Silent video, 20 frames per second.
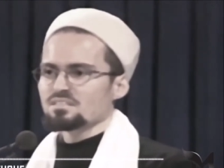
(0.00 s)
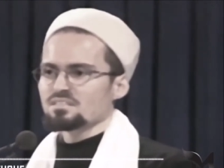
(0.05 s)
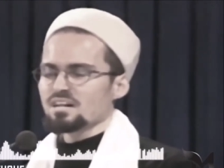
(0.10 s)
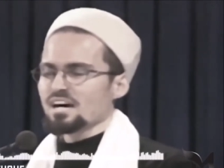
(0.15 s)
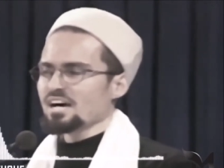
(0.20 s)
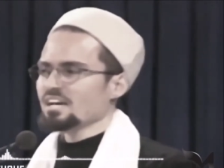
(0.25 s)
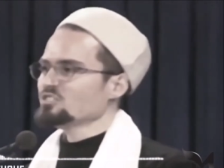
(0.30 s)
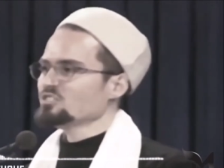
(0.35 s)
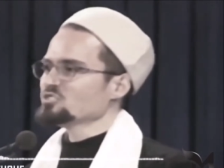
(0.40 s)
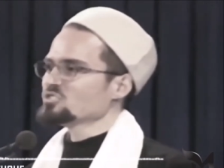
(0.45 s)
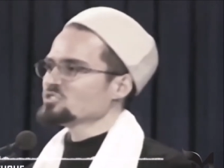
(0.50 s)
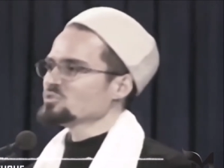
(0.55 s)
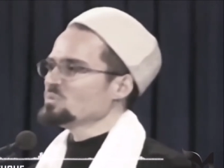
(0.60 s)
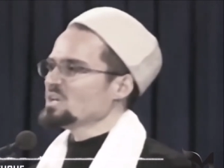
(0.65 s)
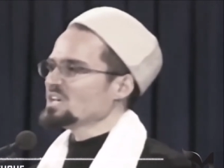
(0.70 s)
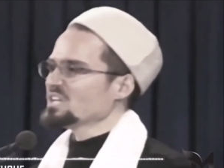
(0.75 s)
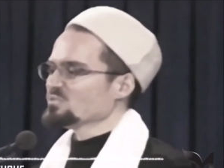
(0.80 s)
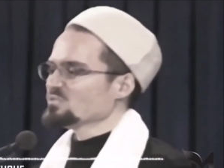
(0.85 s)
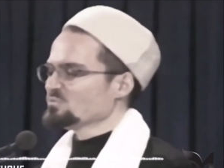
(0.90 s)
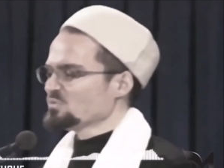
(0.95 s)
I used to
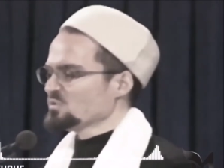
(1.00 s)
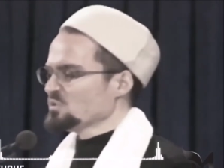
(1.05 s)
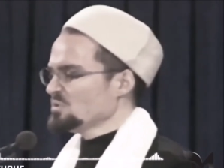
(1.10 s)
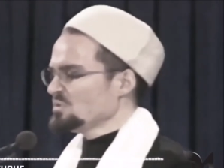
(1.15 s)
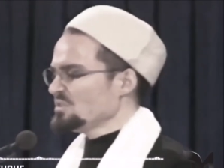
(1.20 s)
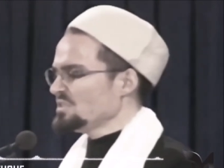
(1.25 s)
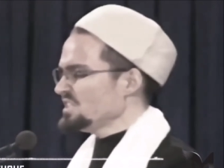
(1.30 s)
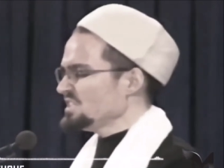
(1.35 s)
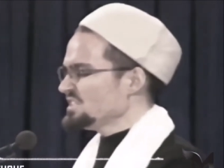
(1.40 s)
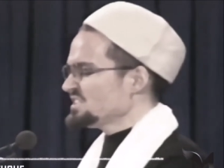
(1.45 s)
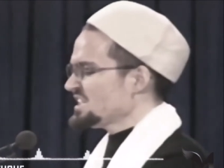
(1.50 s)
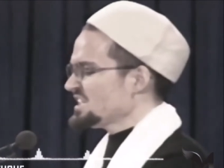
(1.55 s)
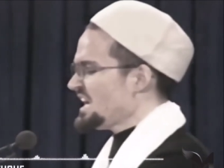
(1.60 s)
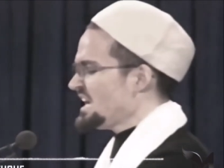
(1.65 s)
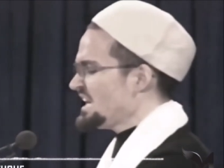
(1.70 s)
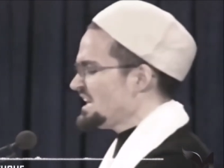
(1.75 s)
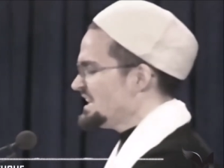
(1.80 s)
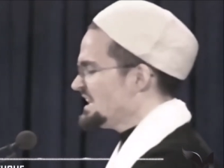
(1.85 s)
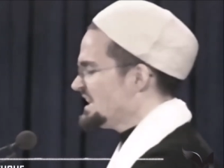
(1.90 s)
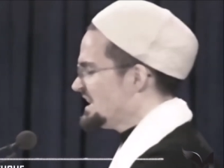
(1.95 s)
make him food, and he'd
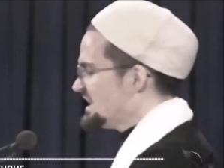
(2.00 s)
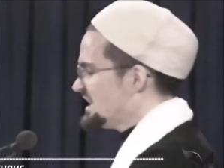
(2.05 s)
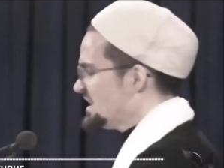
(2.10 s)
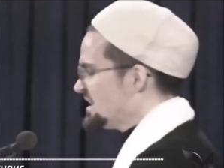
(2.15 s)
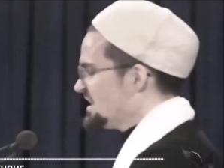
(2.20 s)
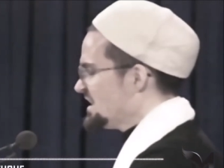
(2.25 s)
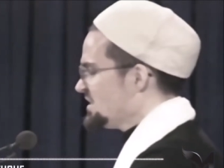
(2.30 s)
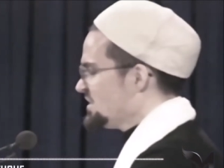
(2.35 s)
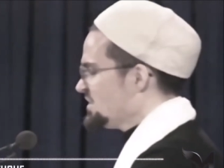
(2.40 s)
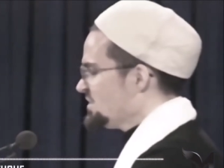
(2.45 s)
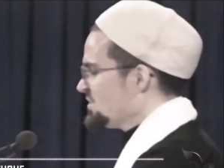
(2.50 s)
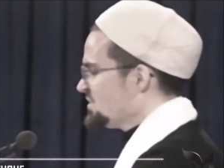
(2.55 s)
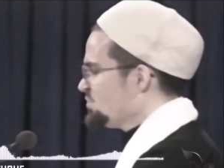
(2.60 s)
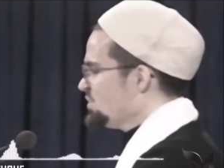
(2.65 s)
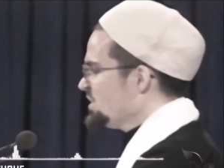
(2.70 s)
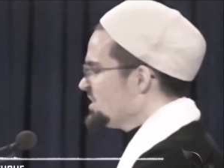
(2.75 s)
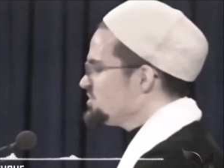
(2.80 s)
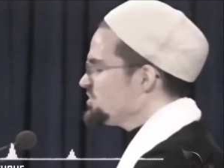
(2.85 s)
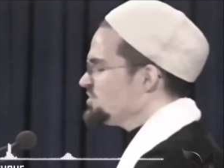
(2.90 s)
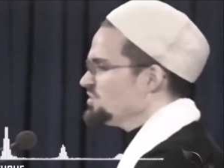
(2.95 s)
say,
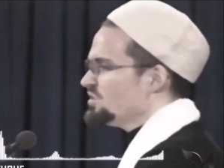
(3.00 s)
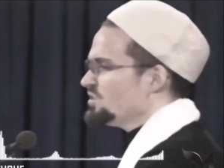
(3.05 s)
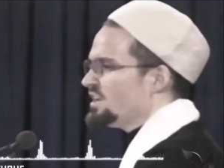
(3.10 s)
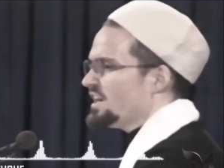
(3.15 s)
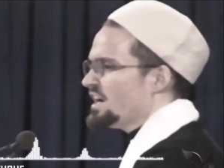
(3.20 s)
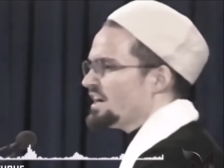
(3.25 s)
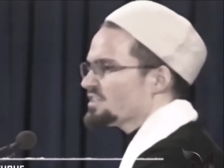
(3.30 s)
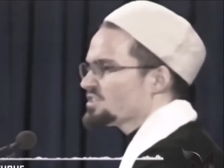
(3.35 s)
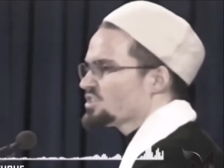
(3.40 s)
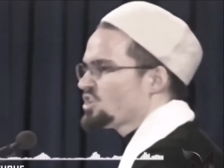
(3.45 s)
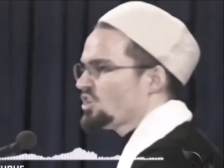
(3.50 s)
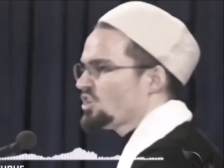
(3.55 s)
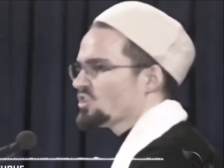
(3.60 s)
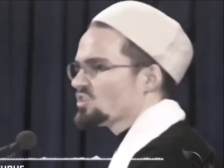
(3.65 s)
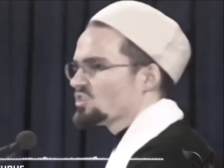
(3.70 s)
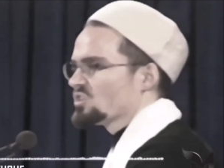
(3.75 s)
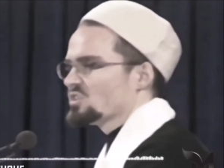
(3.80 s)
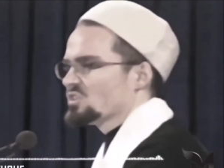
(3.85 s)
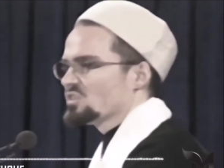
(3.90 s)
Where'd you learn how to cook?